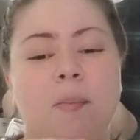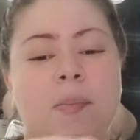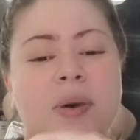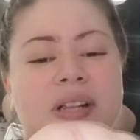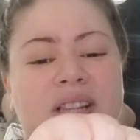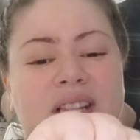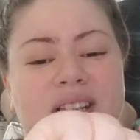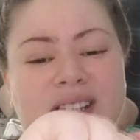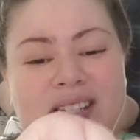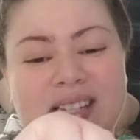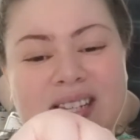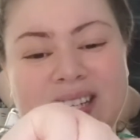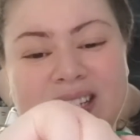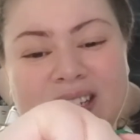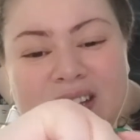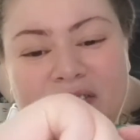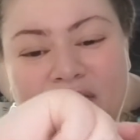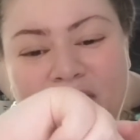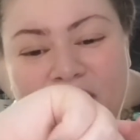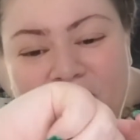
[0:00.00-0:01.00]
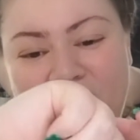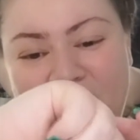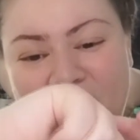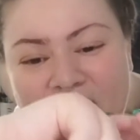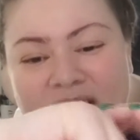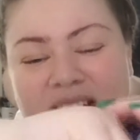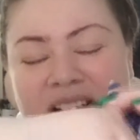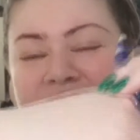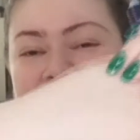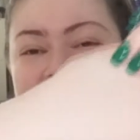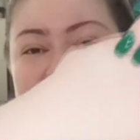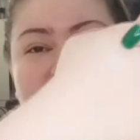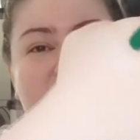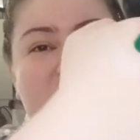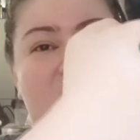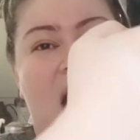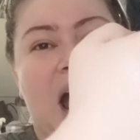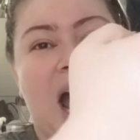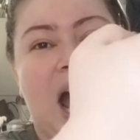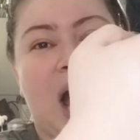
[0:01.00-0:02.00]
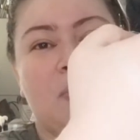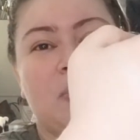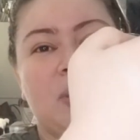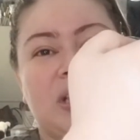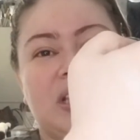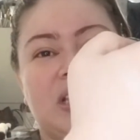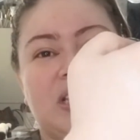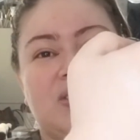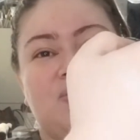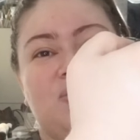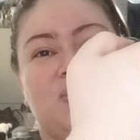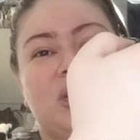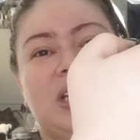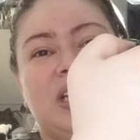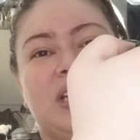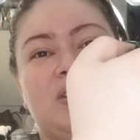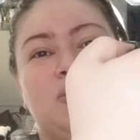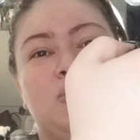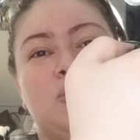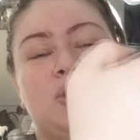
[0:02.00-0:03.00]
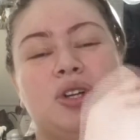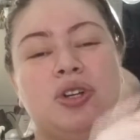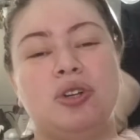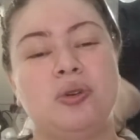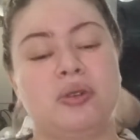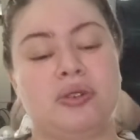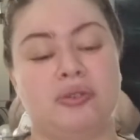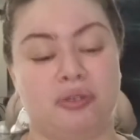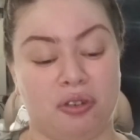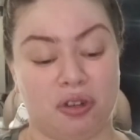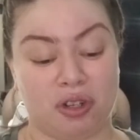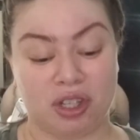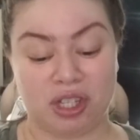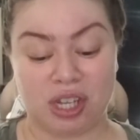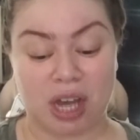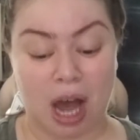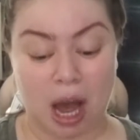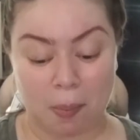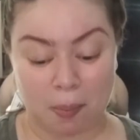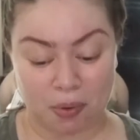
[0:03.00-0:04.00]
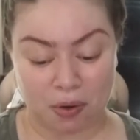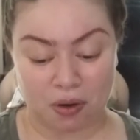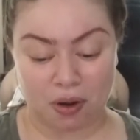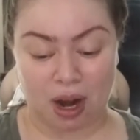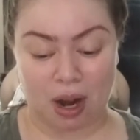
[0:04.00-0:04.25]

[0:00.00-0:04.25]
But this is a very, I mean, this really you can use for a topper.